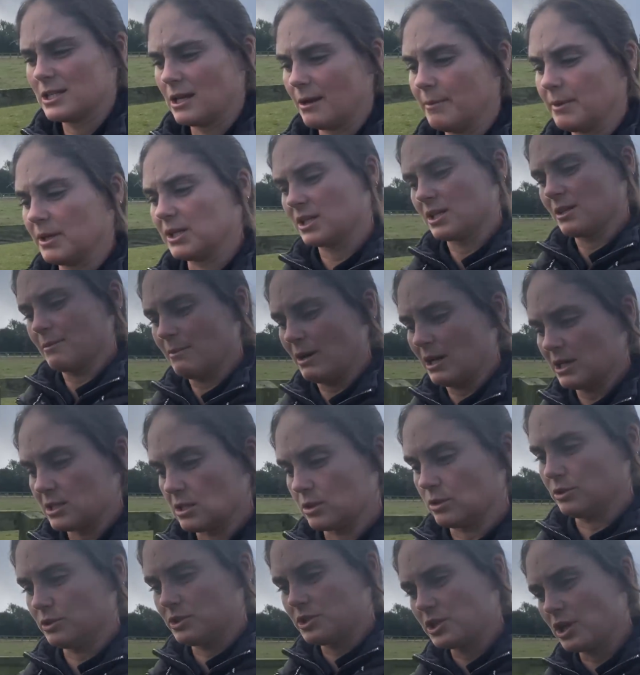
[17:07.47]
something to the
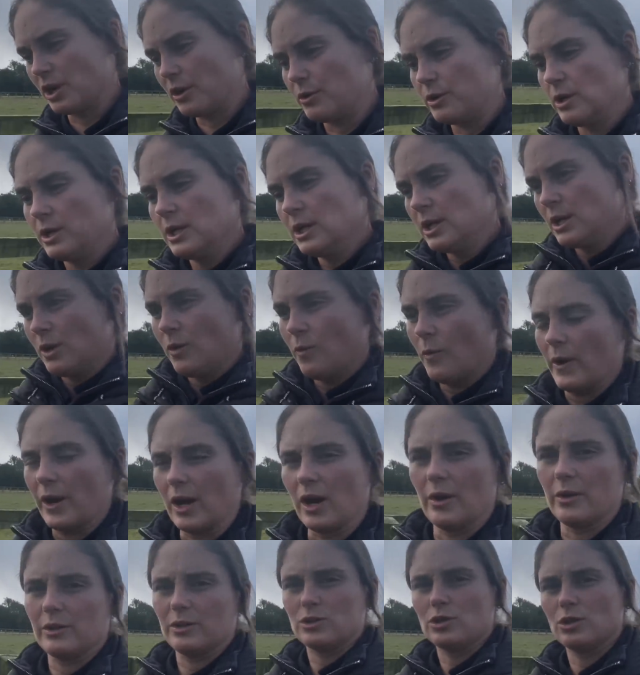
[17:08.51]
muscle. So we're
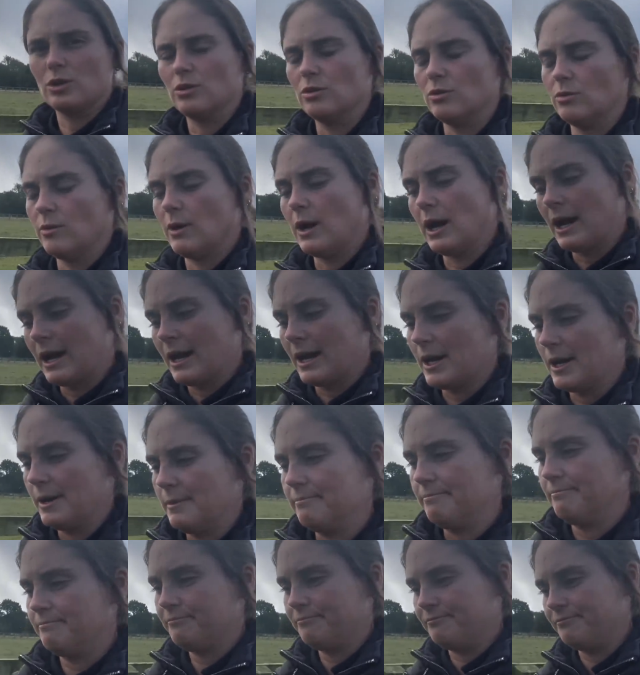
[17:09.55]
going to
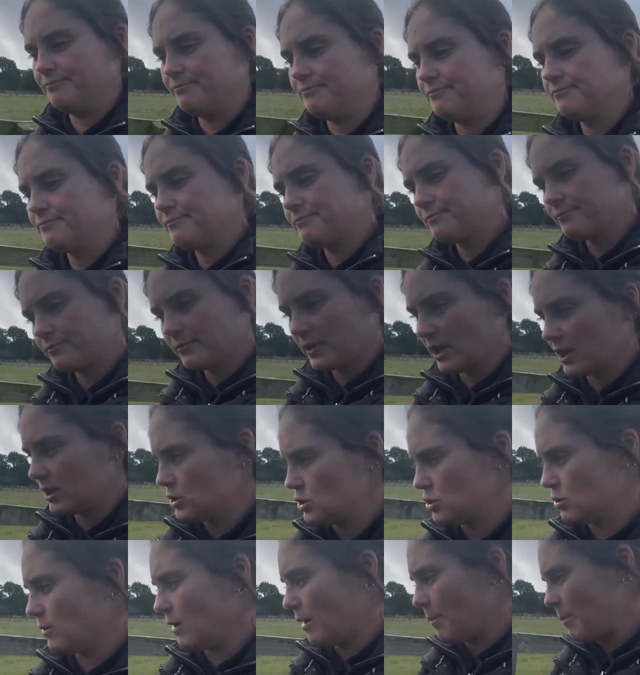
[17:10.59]

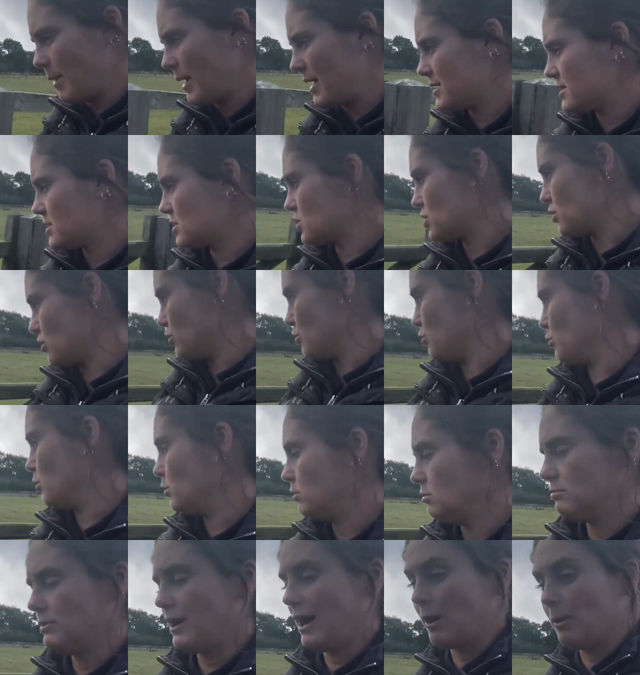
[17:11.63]
do our best to
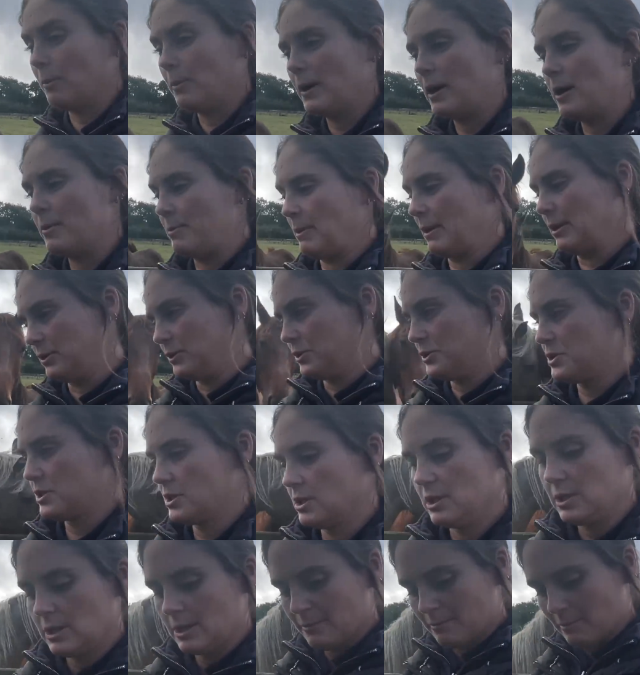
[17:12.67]
help her build
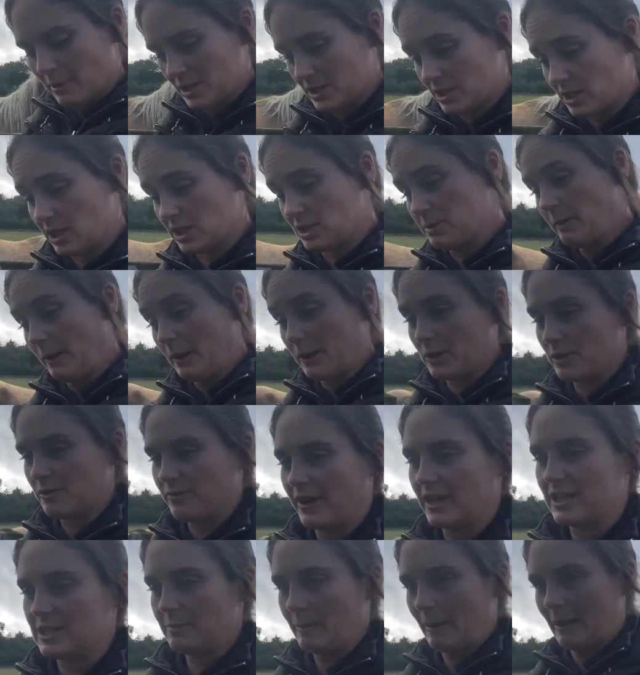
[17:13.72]
muscle. I spoke to the
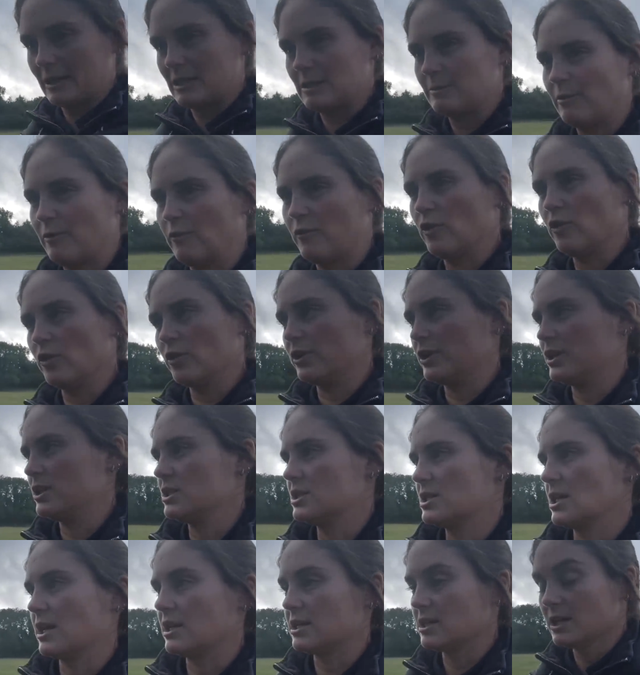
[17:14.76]
vet about it before and he
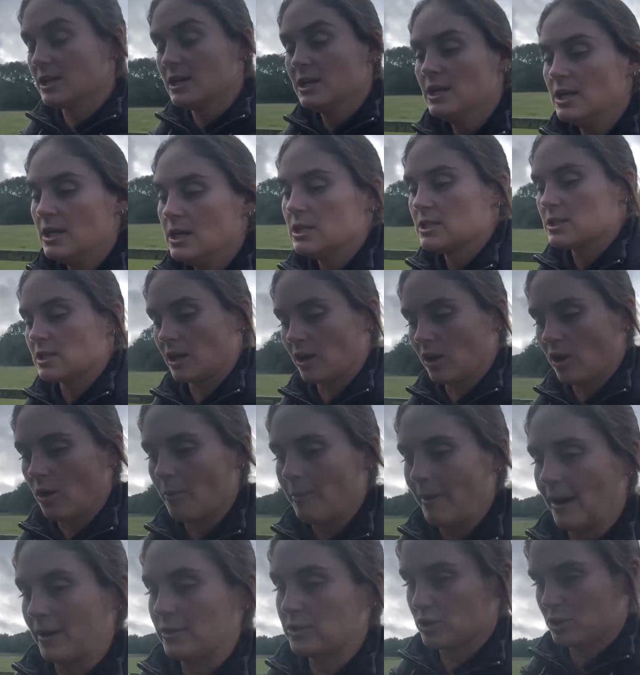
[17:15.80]
said it's a lot
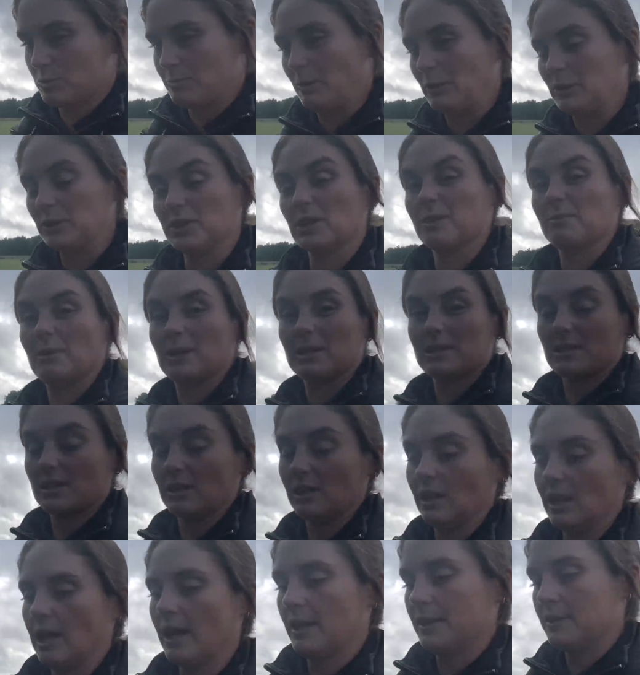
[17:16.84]
about just building
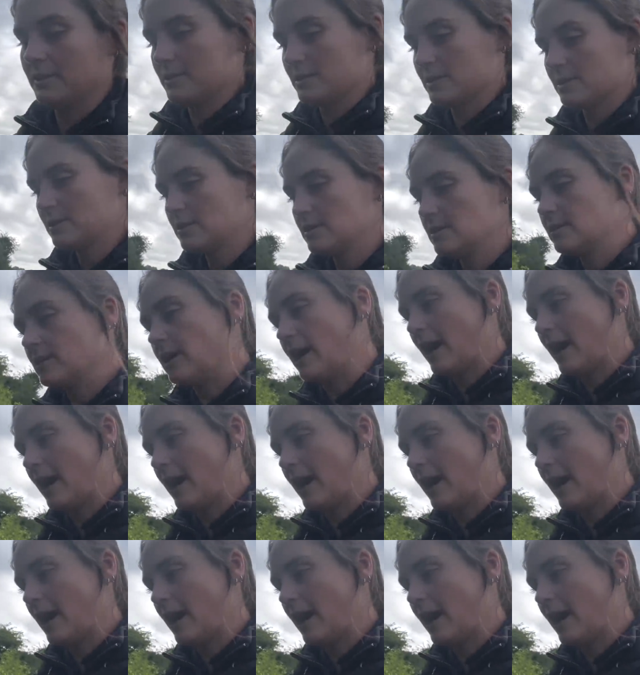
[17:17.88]
muscle and